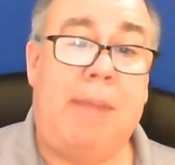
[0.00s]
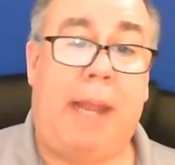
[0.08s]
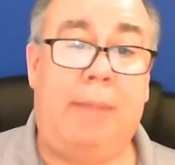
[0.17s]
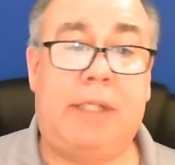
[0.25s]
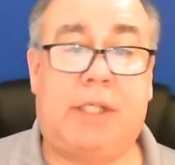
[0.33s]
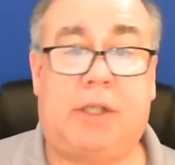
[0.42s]

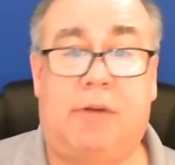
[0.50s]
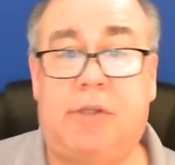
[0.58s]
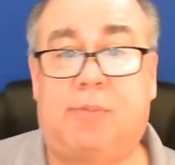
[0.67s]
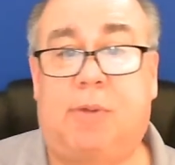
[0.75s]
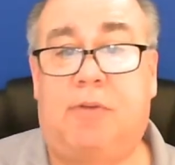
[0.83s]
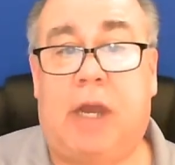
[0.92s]
Payment
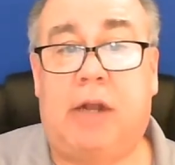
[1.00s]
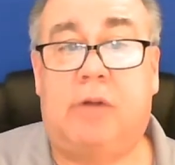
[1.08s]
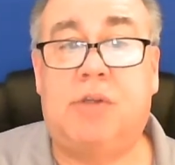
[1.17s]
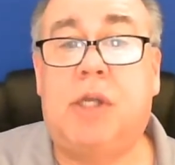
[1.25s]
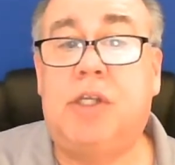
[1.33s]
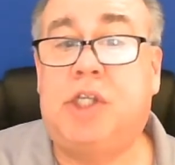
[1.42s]
service
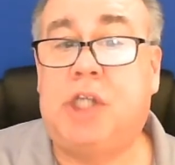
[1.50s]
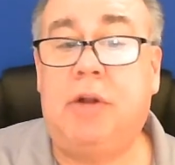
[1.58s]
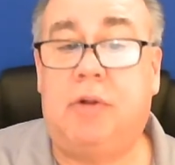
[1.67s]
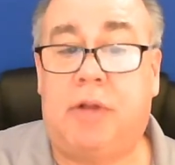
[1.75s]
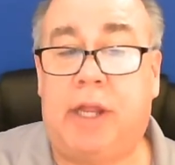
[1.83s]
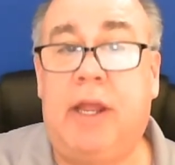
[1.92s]
providers
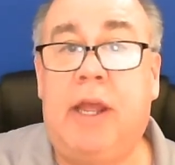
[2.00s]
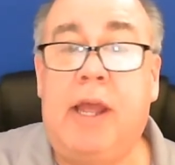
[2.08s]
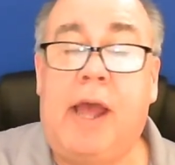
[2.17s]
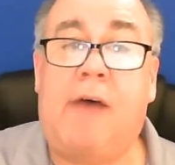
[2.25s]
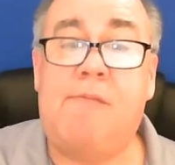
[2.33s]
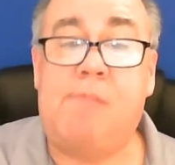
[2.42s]
generally
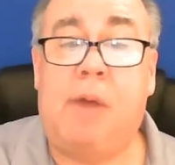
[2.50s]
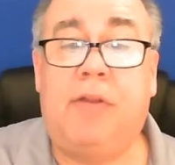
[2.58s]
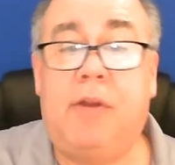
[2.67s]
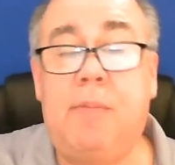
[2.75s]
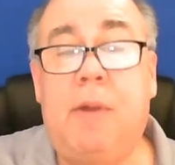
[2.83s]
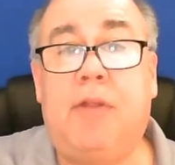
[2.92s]
have
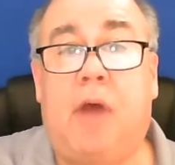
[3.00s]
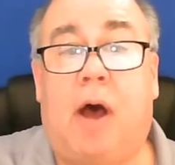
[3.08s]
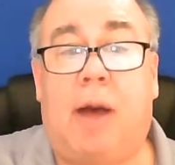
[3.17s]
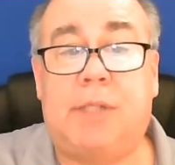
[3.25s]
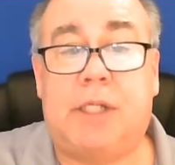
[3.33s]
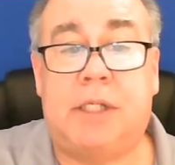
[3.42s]
month to month
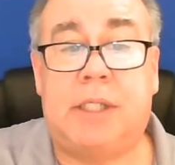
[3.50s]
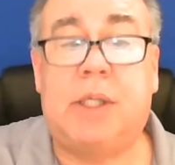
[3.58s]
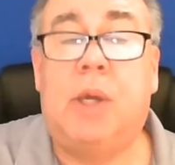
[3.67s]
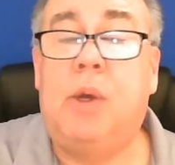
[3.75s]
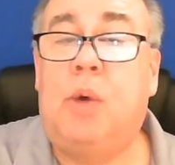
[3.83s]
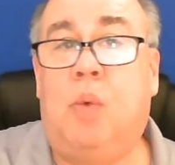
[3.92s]

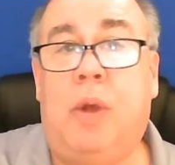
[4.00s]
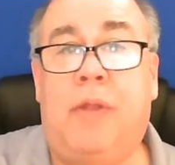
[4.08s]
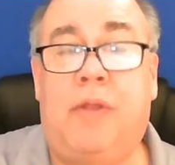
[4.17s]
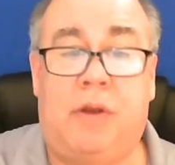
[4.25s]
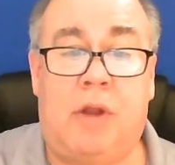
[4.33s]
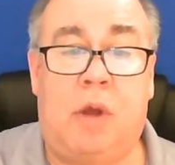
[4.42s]
options
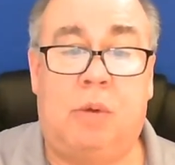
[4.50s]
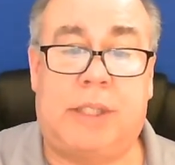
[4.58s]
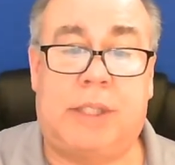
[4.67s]
with no